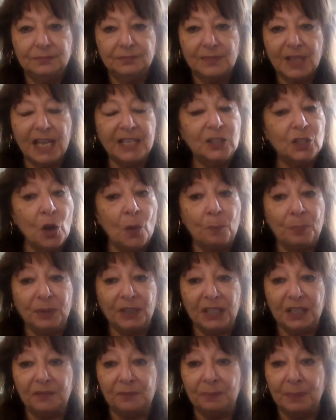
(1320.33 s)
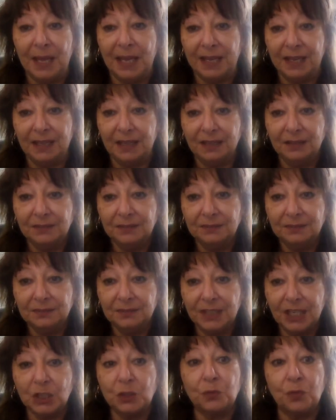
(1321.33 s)
and don't believe me
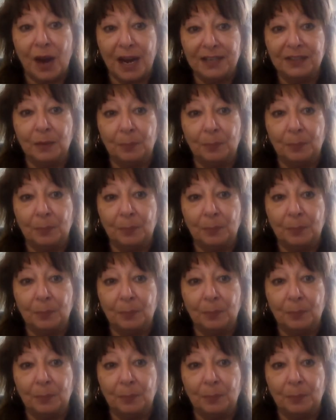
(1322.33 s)
it's right in the